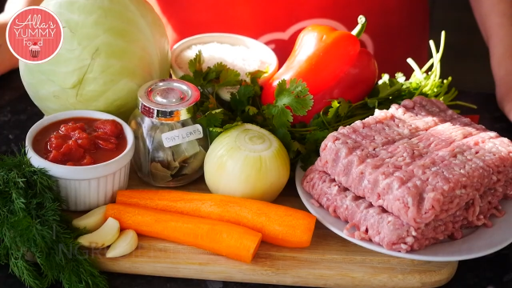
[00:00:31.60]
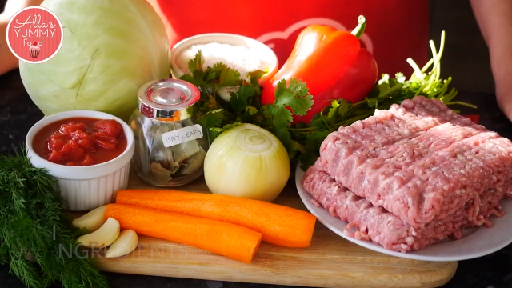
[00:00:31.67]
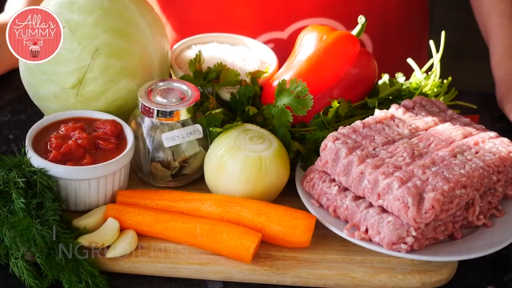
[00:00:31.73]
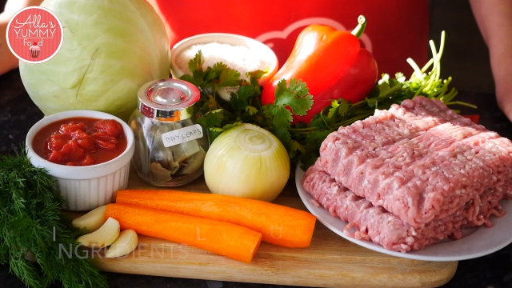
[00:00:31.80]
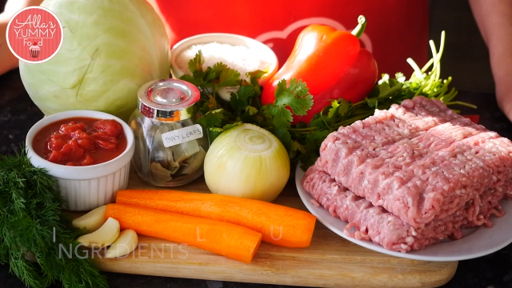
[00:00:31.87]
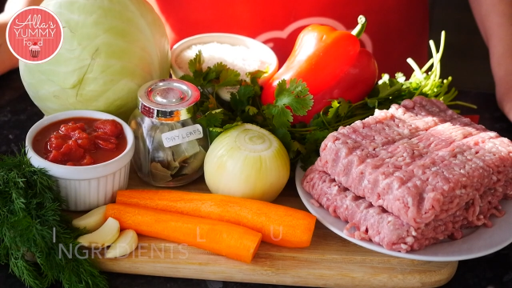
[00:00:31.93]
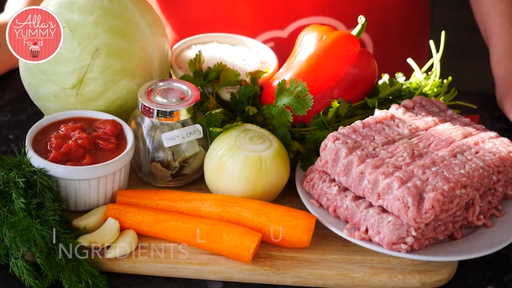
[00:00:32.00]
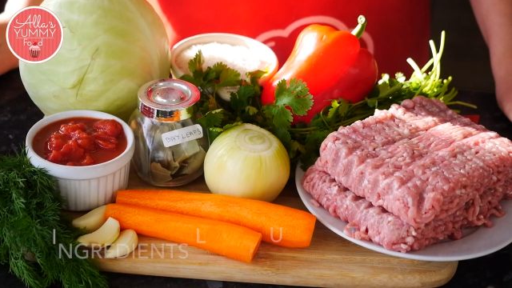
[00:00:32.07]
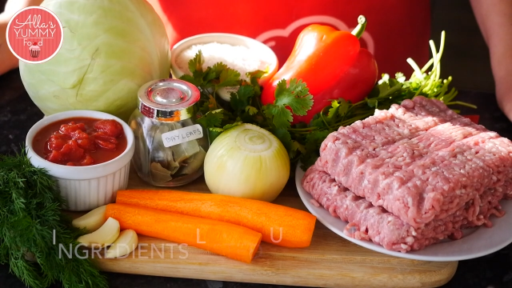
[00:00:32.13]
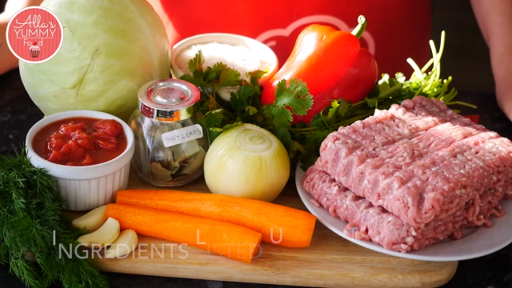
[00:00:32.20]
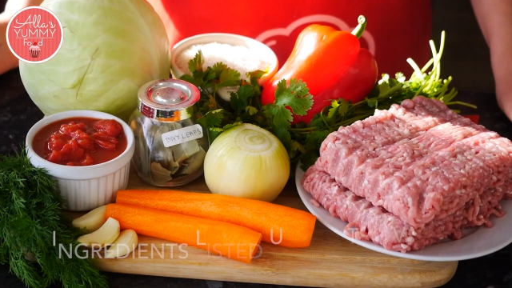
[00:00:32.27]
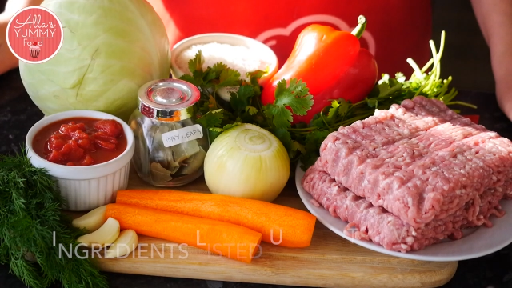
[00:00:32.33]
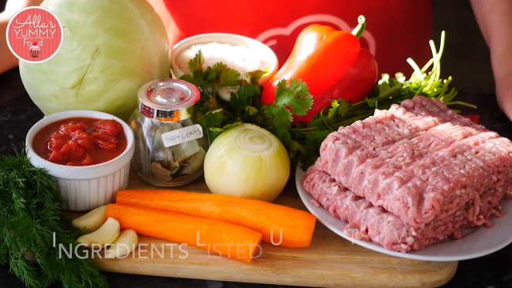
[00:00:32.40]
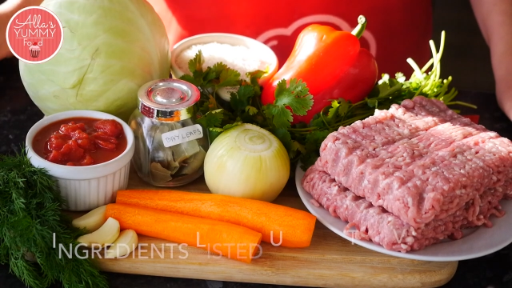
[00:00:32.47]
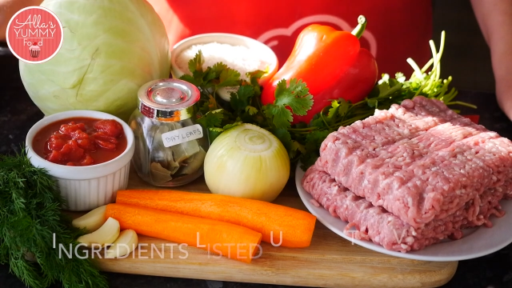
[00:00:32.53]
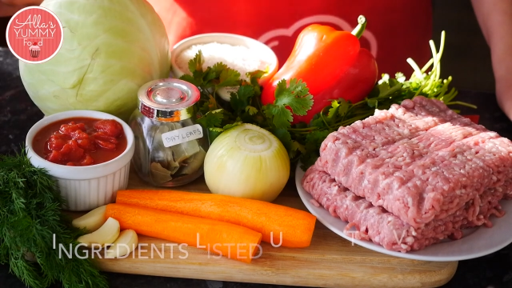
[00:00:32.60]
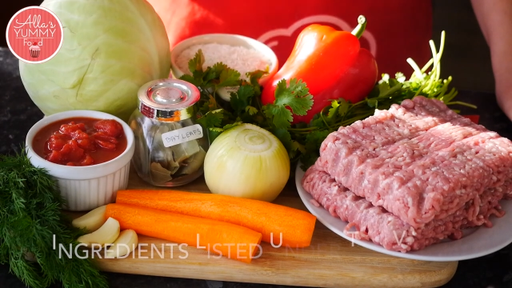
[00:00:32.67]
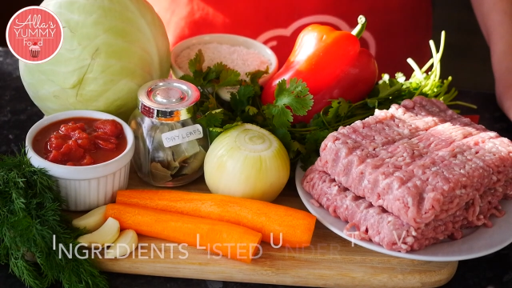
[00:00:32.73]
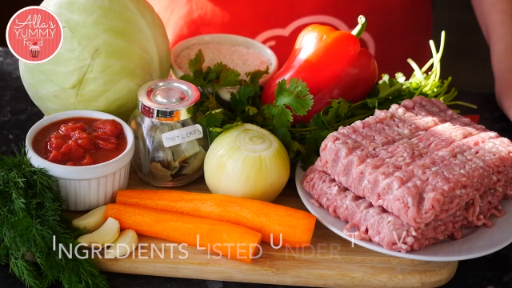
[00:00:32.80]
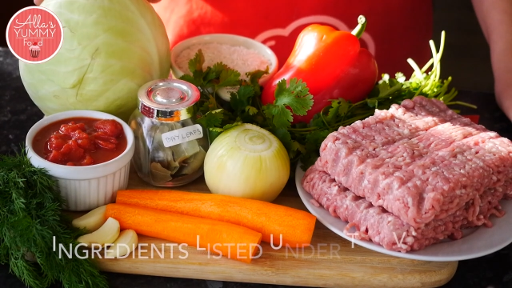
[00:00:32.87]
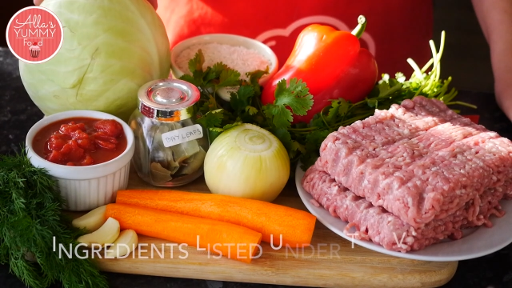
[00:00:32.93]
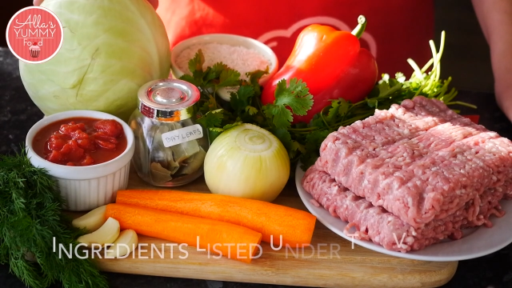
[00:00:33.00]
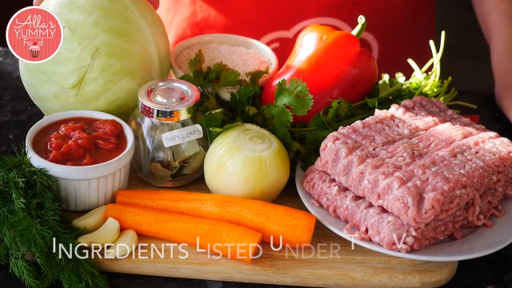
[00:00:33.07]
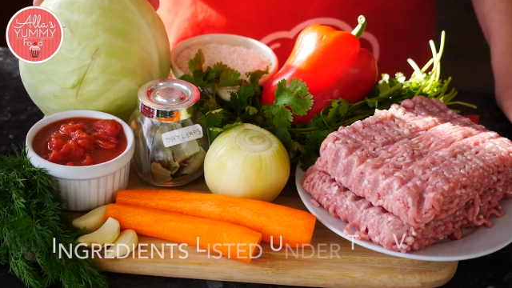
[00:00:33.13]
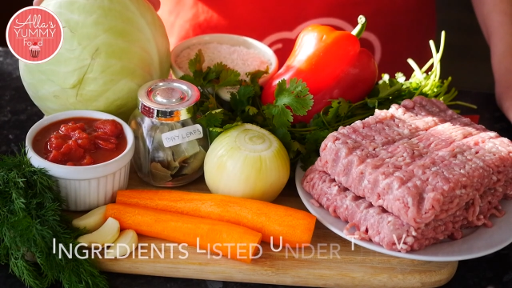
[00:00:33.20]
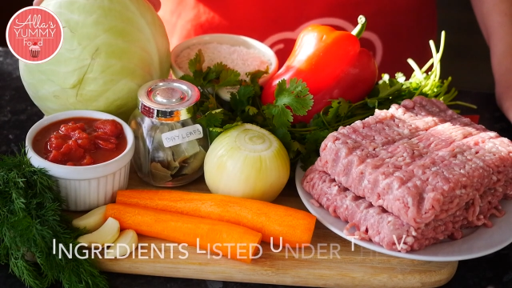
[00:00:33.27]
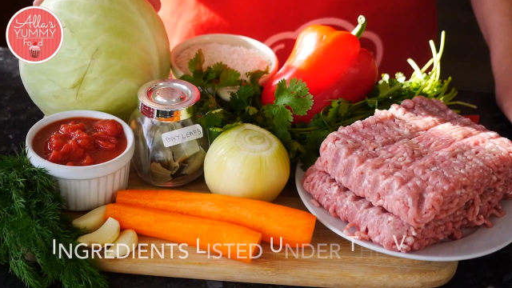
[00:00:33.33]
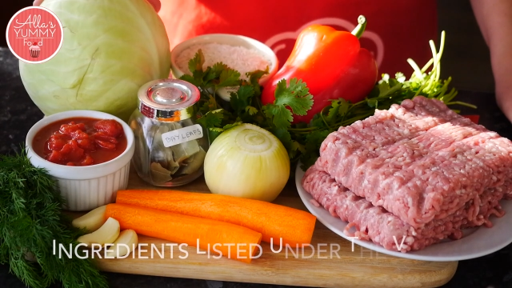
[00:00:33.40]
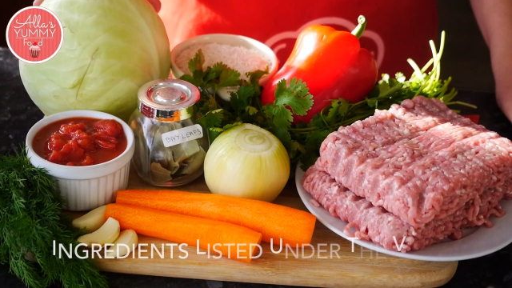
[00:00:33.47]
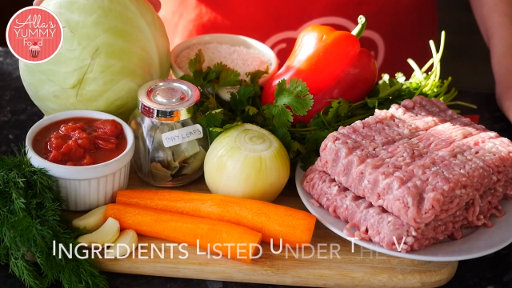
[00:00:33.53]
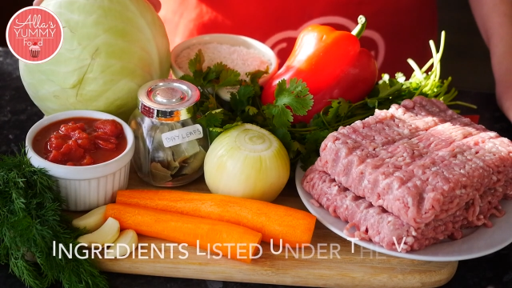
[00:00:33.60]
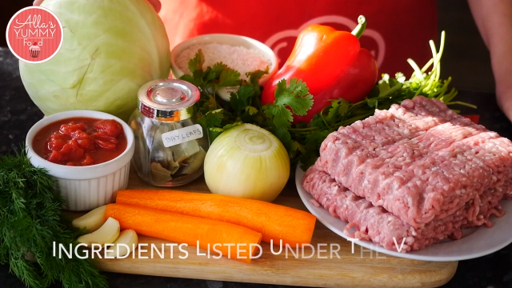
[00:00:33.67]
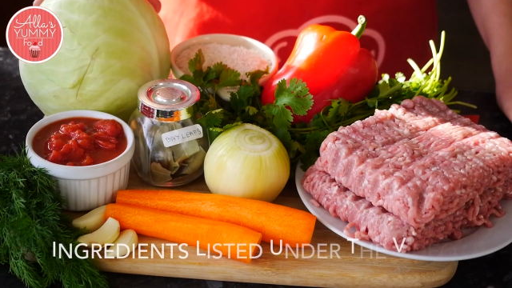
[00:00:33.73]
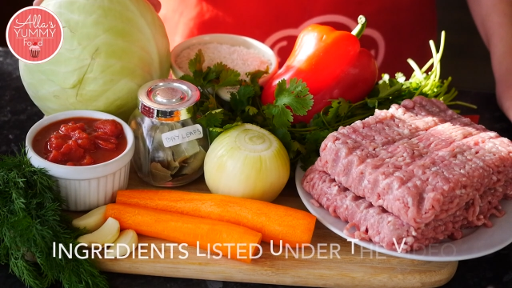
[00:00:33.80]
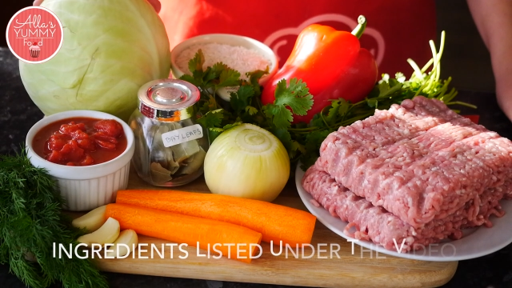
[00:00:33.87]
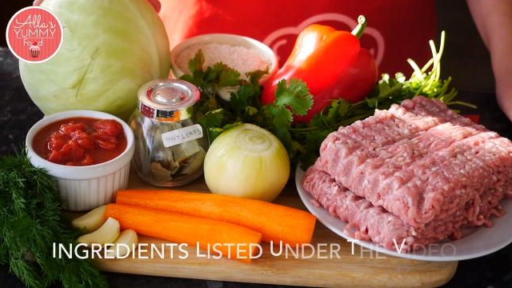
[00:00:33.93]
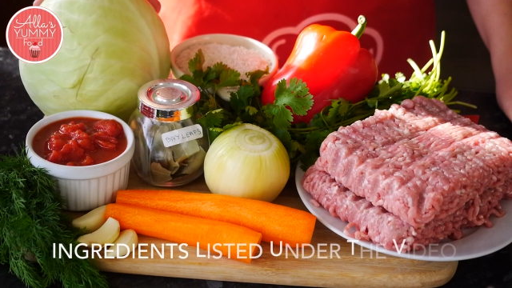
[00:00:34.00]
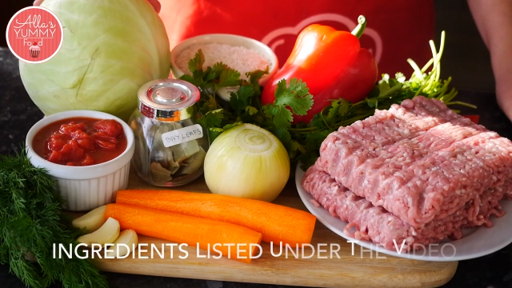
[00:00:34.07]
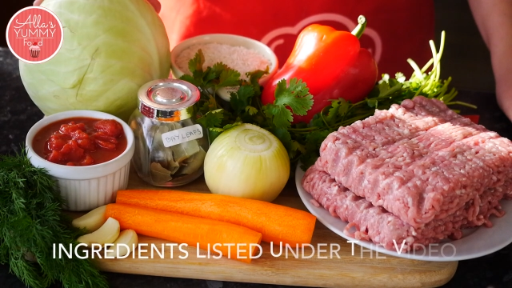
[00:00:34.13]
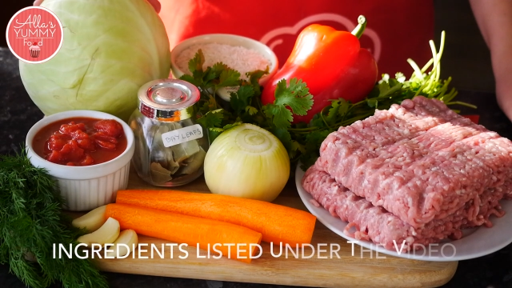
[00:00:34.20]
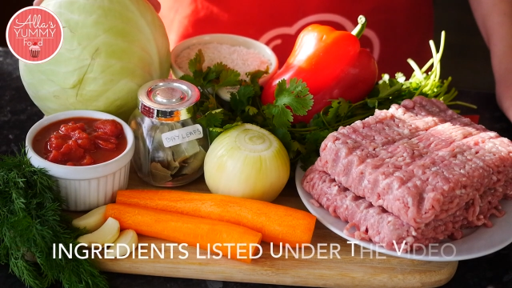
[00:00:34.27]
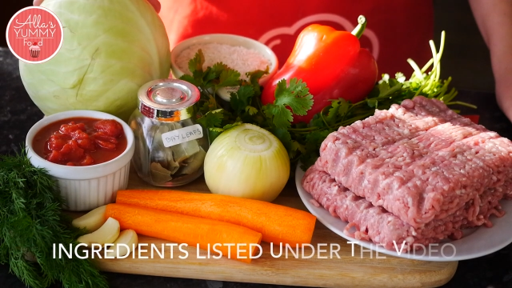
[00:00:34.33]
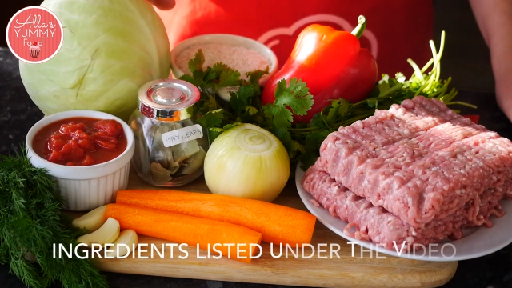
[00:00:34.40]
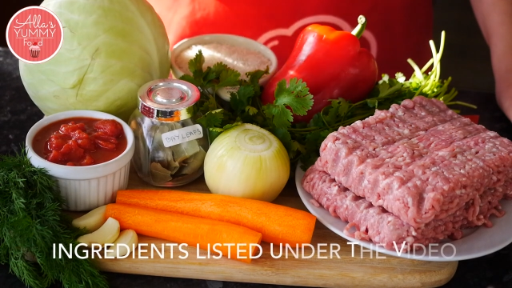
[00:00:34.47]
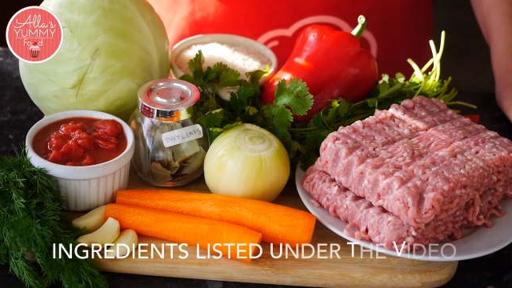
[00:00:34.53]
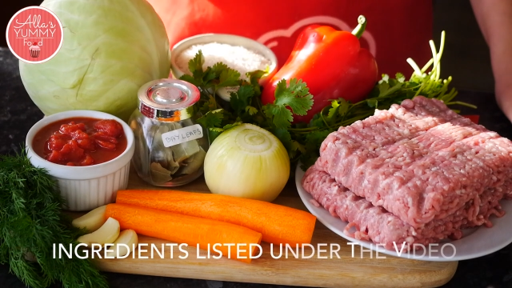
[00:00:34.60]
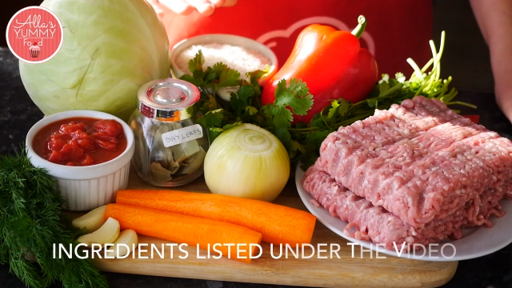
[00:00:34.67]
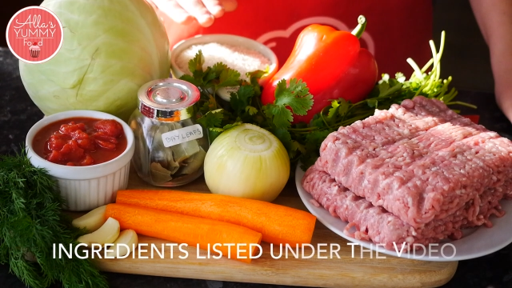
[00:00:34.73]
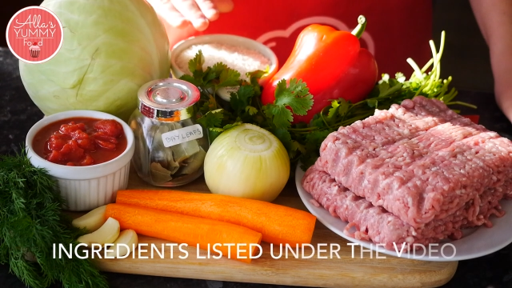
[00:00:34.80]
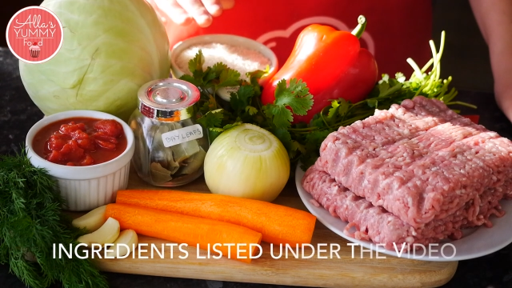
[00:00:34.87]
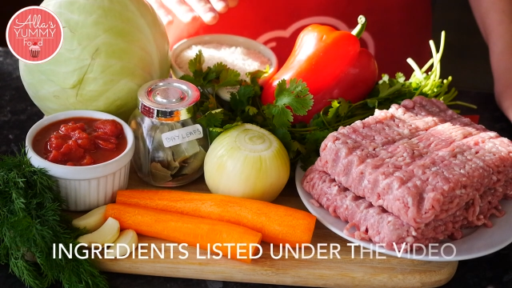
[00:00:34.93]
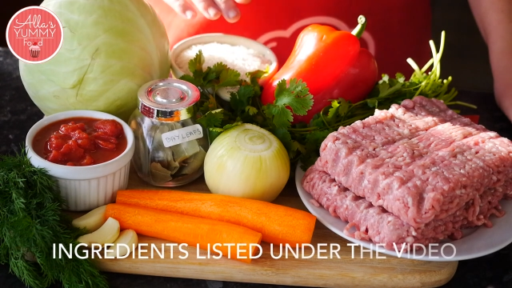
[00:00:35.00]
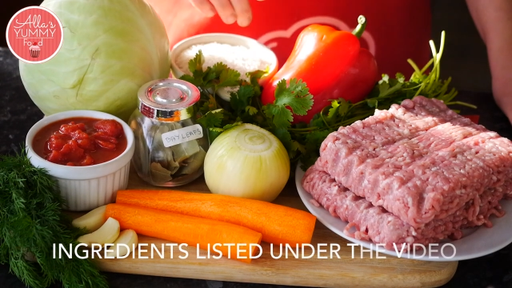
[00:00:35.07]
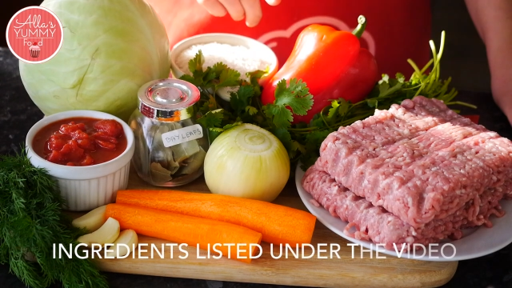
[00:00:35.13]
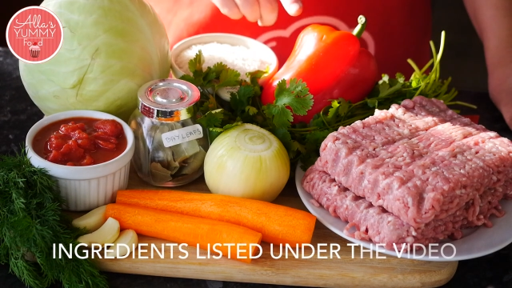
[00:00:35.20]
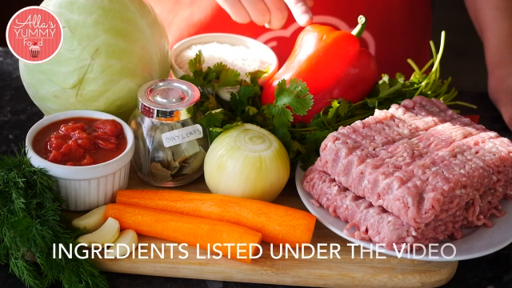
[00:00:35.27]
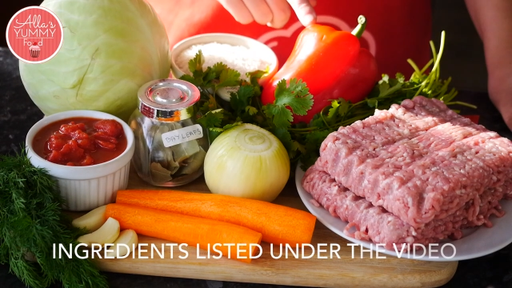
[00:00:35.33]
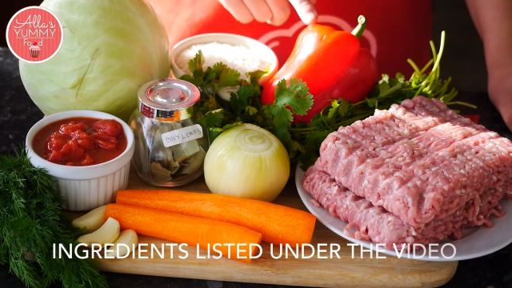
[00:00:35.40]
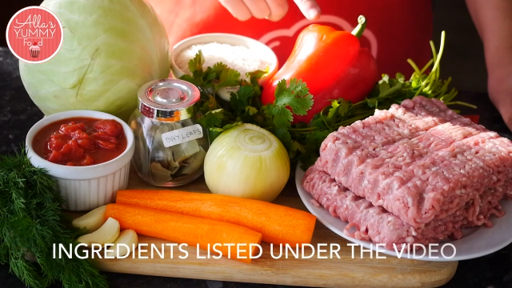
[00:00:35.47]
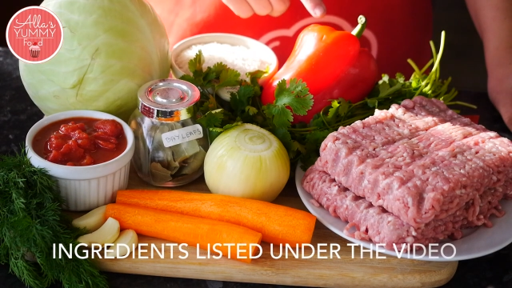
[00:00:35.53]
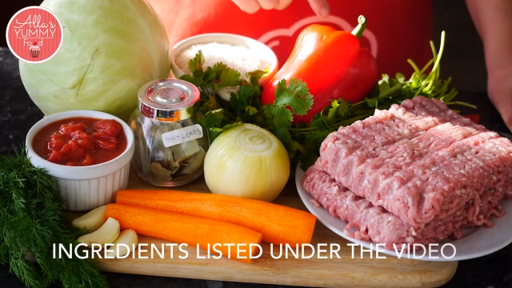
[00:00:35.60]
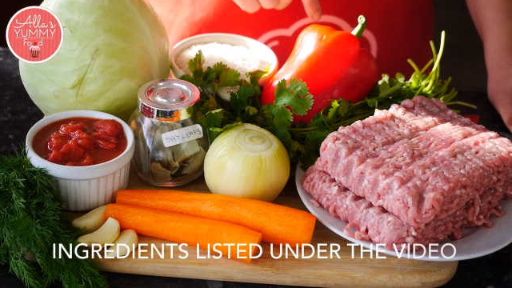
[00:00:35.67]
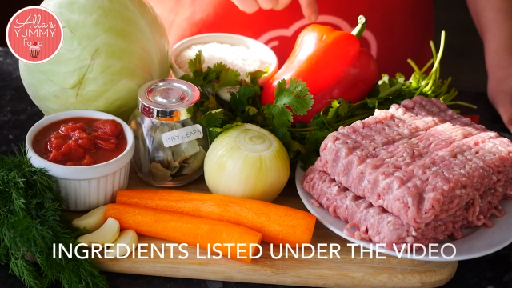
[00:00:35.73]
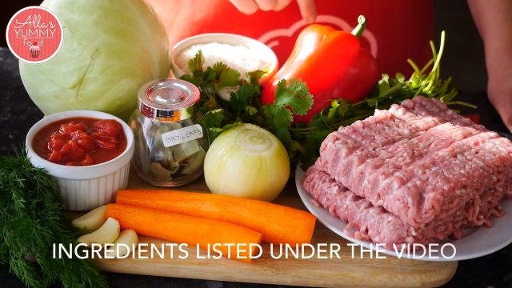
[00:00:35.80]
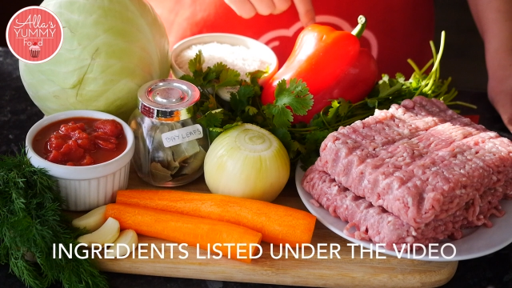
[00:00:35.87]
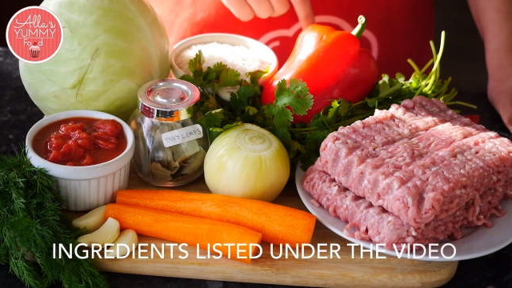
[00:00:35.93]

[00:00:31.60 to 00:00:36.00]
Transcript: [unreadable: no face in view]